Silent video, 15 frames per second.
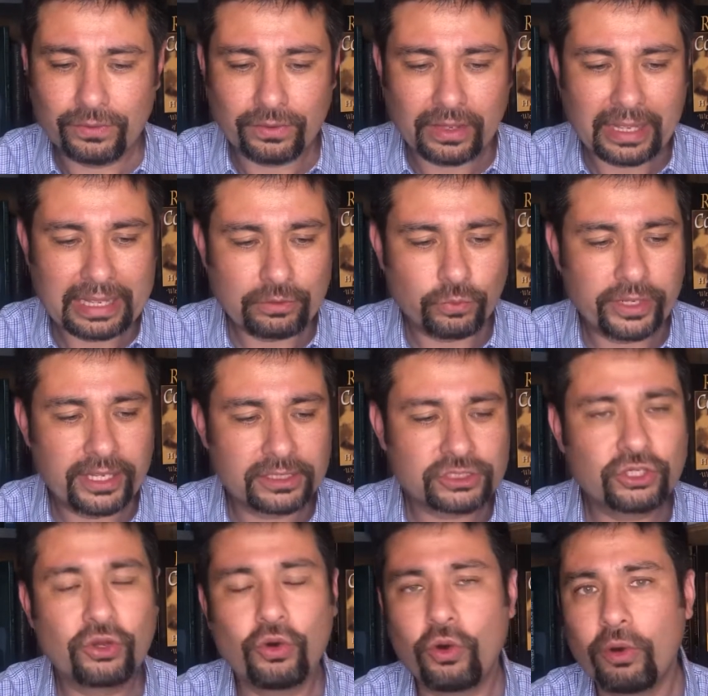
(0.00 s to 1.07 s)
And we are to
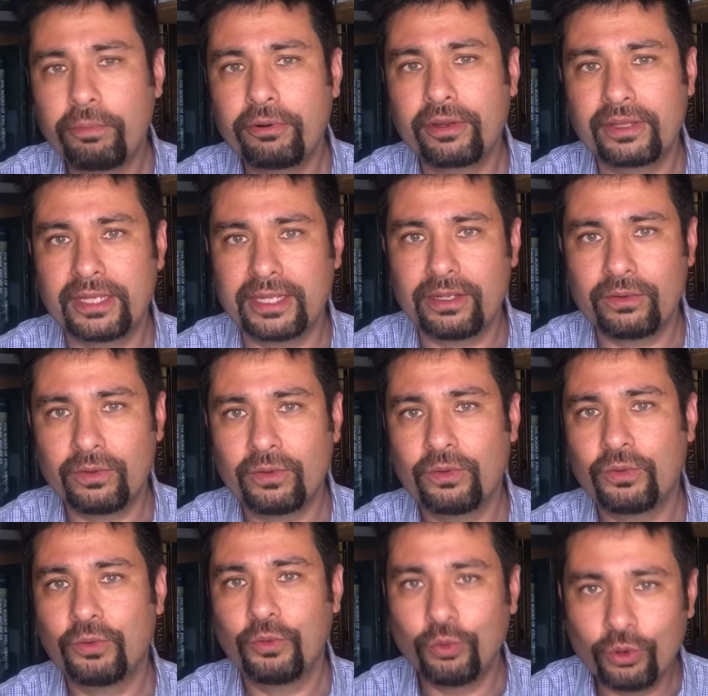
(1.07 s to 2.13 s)
corporately
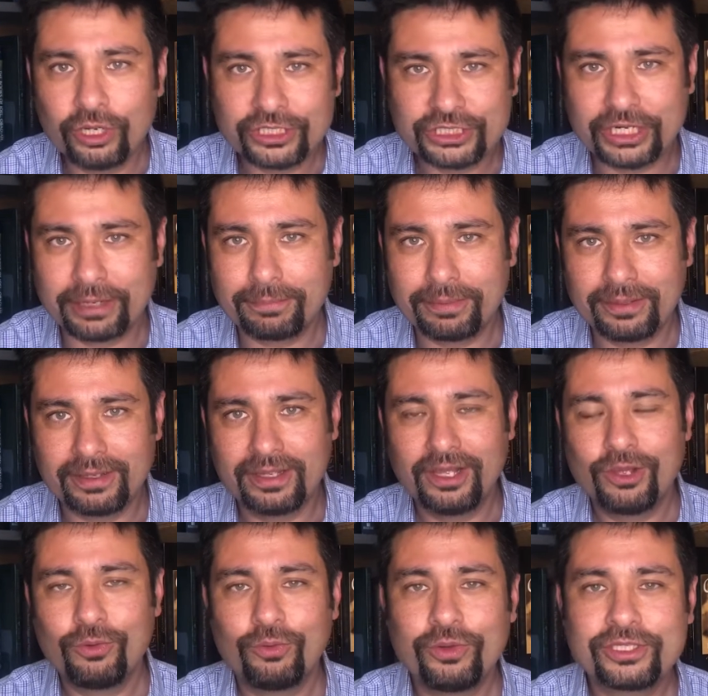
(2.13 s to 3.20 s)
worship.
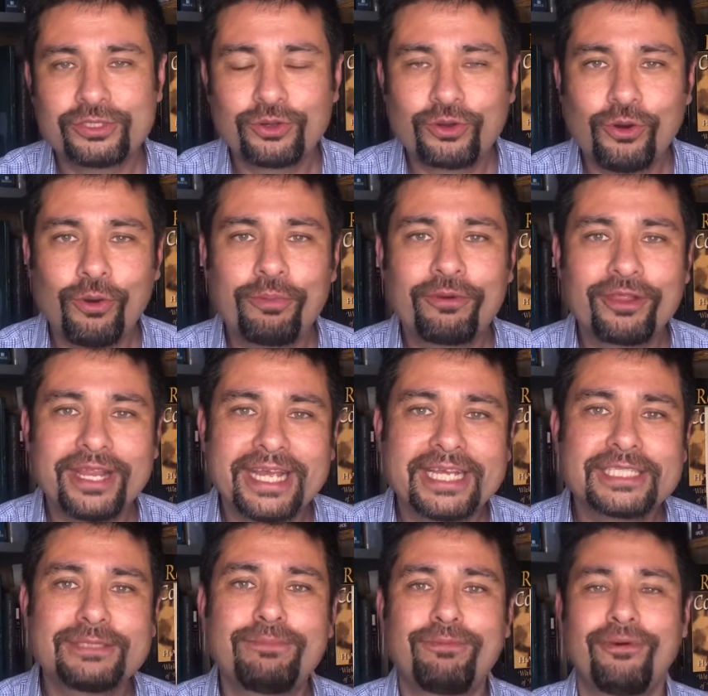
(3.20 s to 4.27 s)
We're to corporately
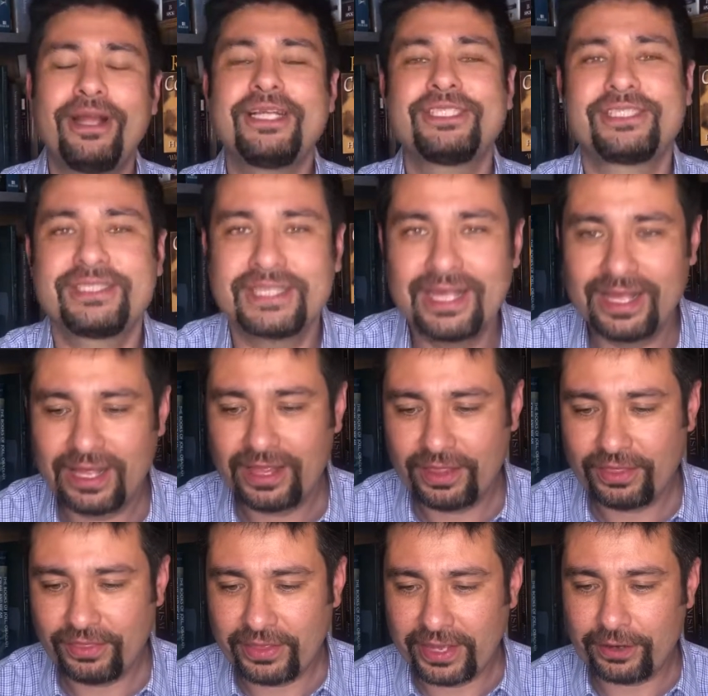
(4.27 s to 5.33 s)
express
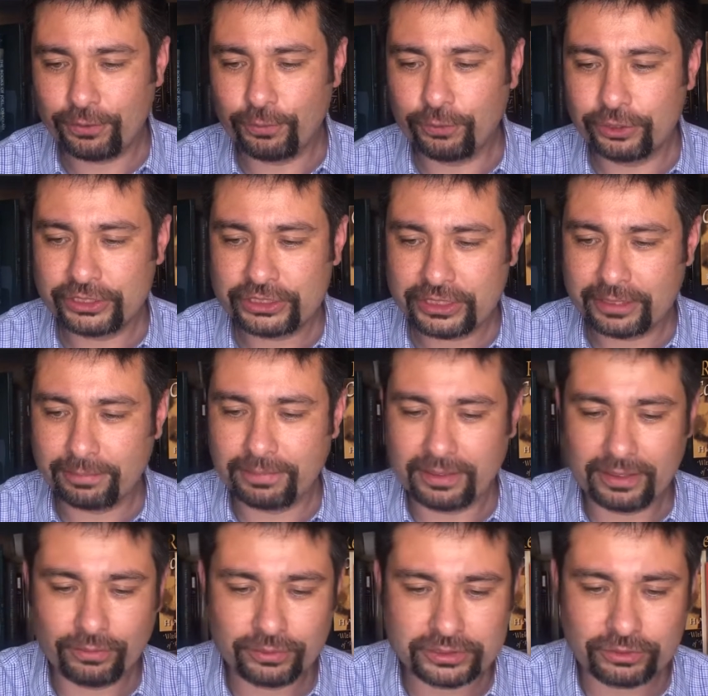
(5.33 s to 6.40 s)
that worship.
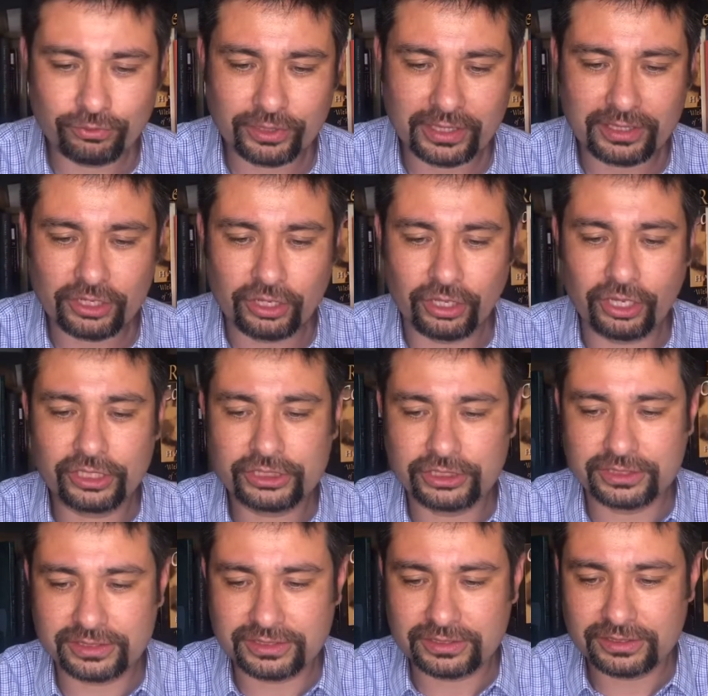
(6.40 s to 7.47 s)
I want to read
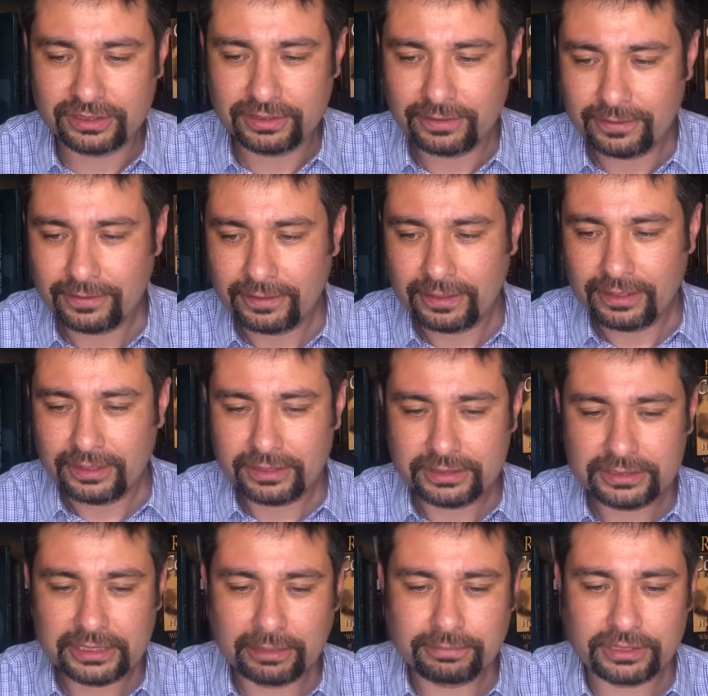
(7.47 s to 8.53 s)
Colossians
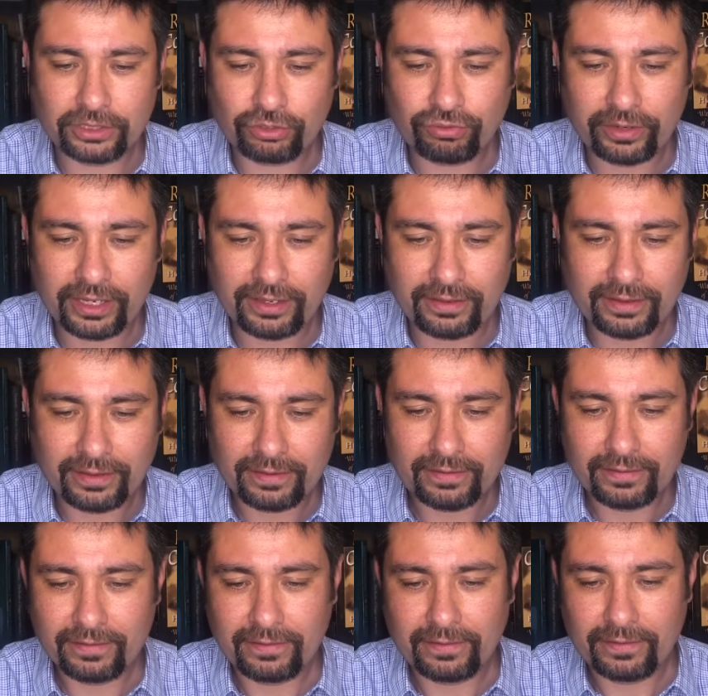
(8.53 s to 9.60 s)
chapter 3,
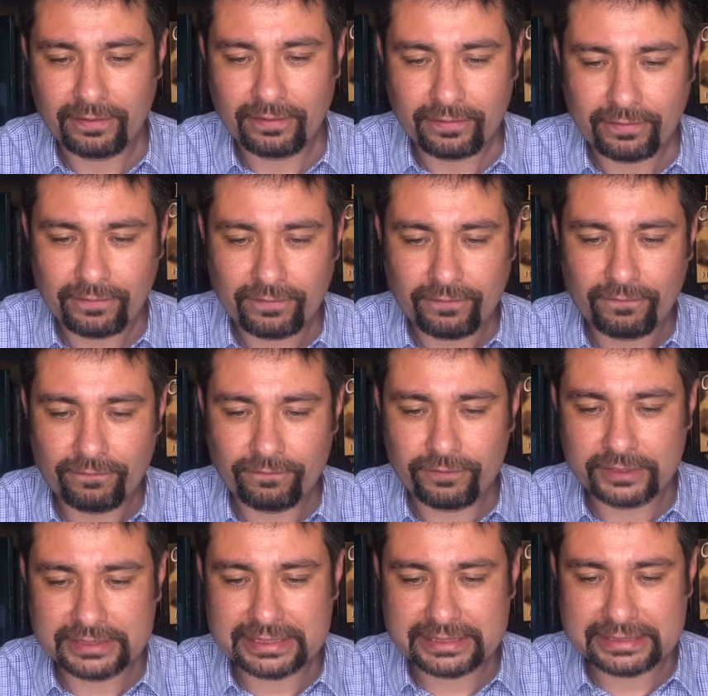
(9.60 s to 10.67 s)

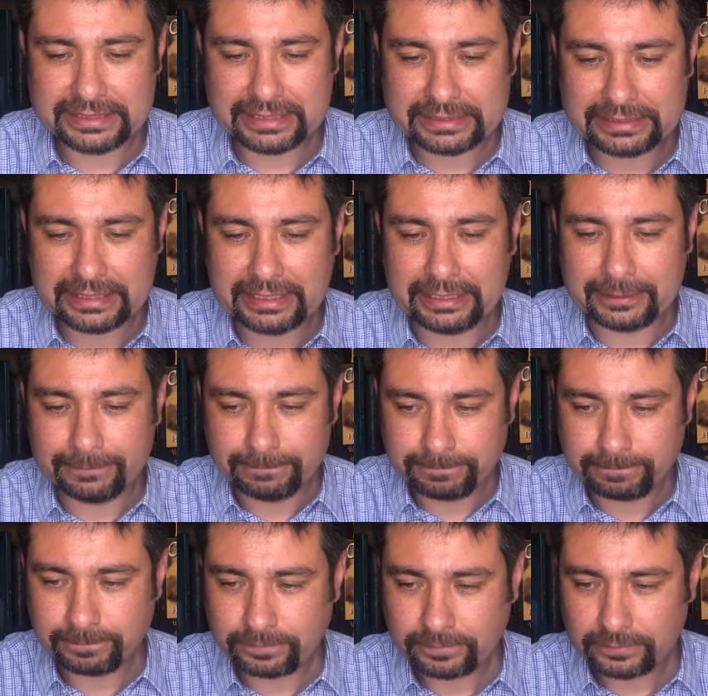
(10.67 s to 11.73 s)
verses 16
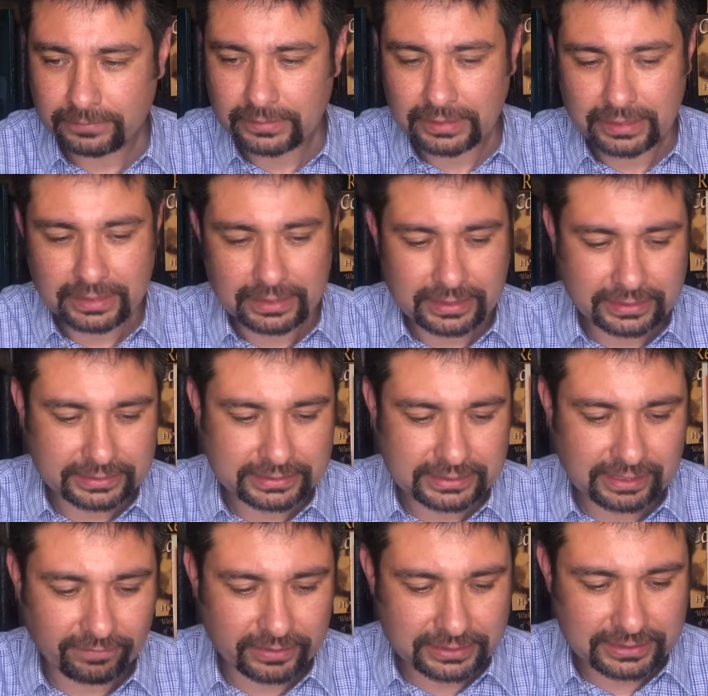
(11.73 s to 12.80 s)
and
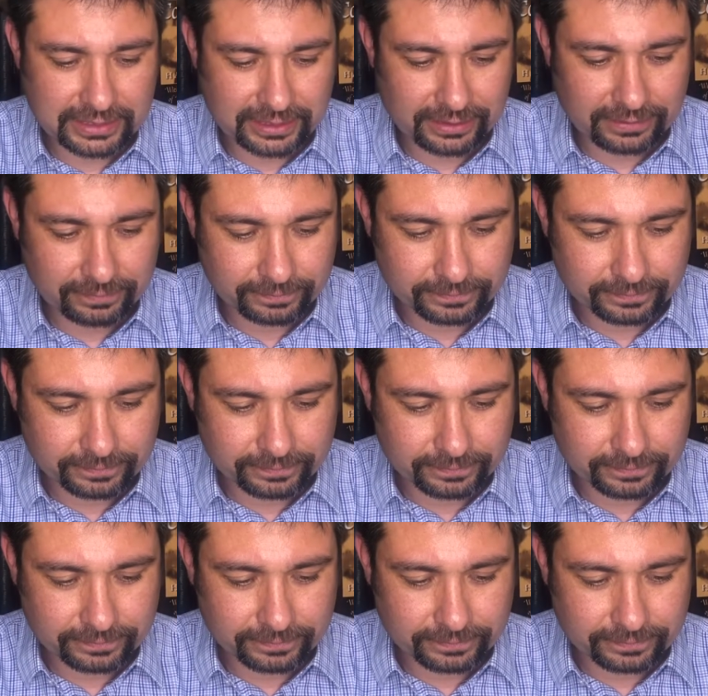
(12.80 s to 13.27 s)
17.